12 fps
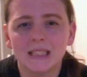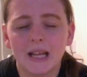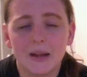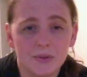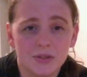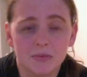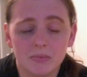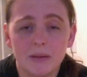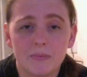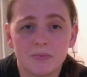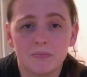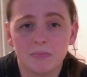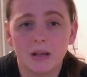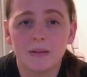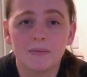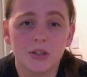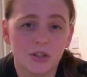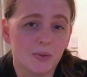
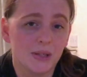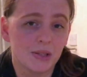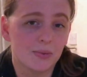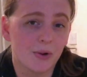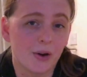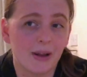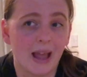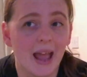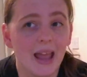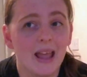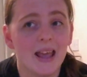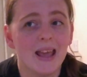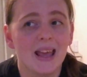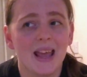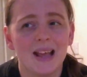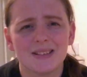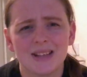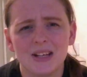the twists were okay.
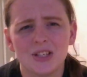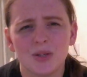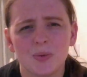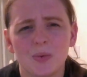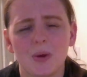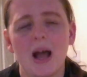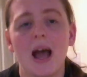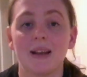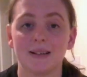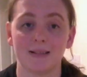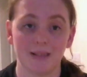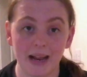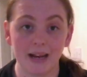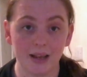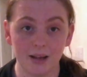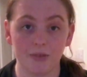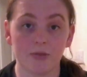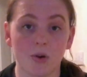It sends you and
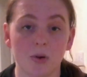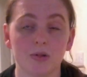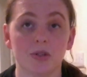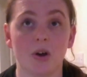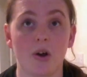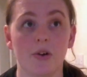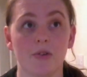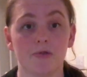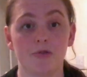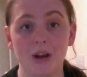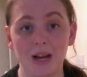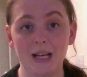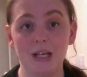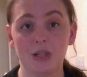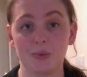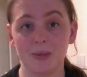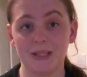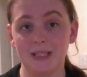Teddy, of course, on a really
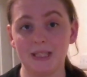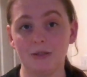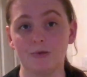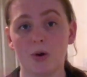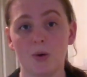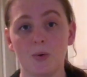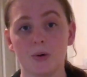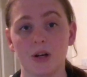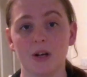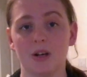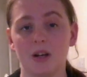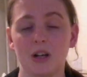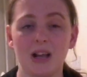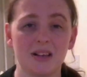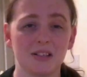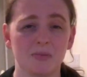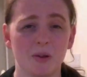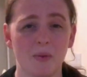twisty road, and you get
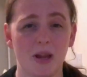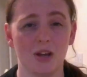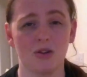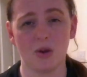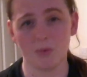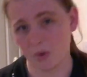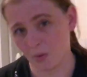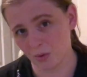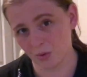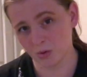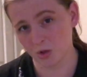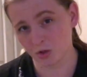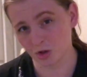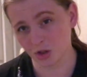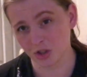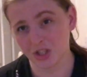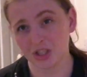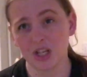to the point where you don't know who to
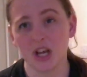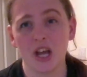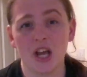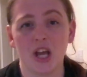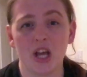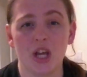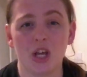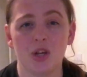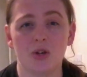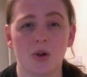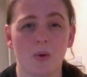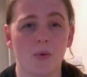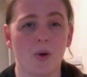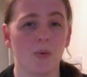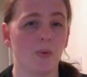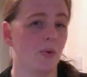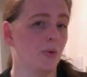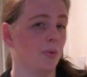trust. You don't know
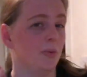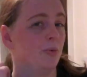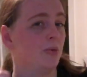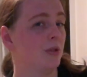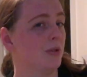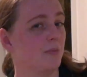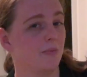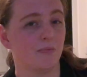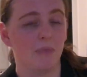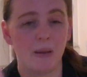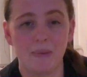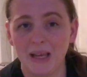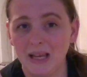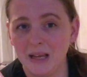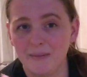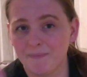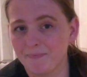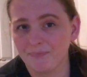who's maybe